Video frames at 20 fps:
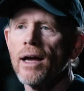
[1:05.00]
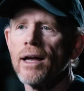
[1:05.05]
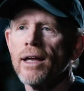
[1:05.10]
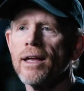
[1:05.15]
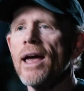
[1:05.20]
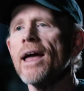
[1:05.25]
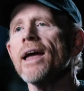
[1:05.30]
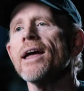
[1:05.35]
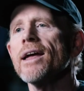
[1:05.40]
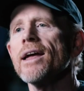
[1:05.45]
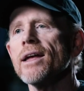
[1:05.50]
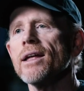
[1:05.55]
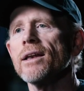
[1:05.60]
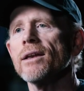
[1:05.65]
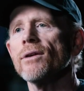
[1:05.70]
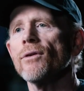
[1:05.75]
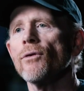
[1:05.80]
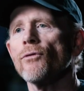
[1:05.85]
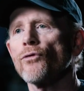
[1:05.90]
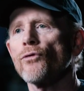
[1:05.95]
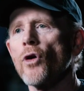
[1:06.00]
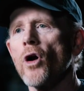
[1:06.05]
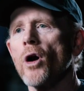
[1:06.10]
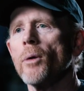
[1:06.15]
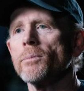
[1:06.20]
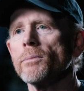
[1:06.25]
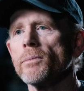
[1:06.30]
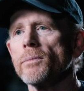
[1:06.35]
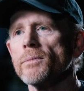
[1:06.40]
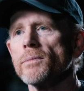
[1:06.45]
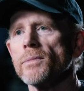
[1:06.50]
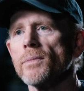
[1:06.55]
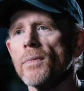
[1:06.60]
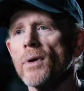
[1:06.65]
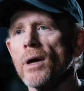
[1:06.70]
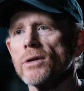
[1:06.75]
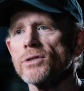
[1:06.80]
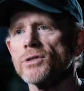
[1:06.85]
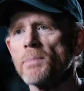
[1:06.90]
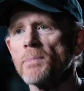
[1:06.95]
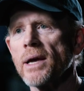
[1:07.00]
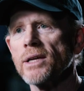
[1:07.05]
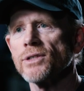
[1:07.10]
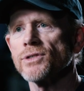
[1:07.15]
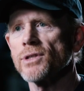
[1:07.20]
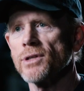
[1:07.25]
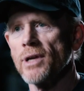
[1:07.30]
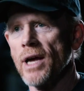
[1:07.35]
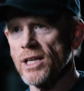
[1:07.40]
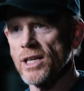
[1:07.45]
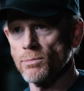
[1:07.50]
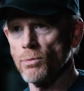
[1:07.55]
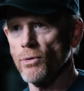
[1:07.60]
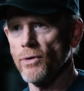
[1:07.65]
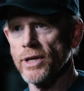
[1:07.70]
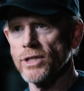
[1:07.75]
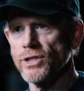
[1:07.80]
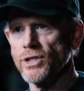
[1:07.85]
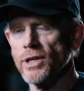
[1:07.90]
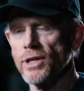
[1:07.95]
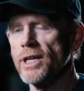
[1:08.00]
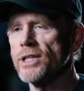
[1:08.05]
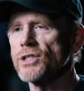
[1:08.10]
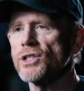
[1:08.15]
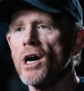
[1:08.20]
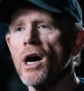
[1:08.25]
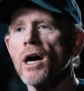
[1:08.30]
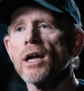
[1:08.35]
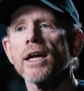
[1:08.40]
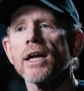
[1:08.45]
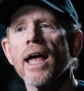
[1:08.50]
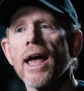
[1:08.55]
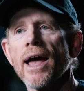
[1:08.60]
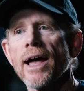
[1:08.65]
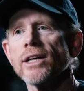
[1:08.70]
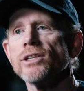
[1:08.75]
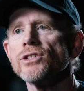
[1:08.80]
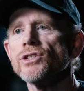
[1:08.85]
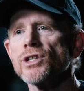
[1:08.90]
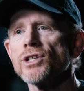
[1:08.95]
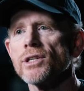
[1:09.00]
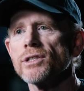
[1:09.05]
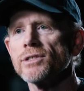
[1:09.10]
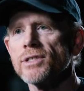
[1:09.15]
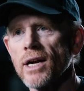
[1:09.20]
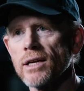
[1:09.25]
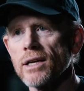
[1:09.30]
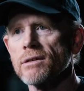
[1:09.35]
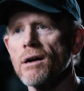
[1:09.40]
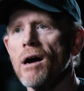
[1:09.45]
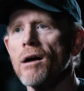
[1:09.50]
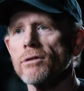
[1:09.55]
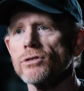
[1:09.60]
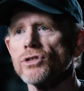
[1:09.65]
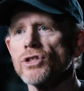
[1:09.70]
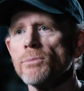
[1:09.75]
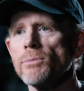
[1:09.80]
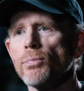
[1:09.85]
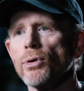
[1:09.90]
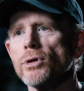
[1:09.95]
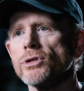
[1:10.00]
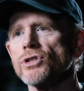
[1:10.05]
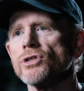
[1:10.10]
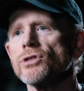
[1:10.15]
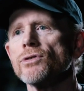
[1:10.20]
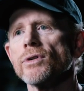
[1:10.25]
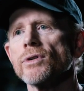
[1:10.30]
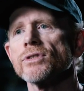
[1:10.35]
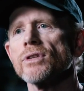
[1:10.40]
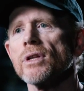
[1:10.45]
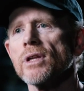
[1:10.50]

gain from space exploration. It's cutting-edge technology pushed to its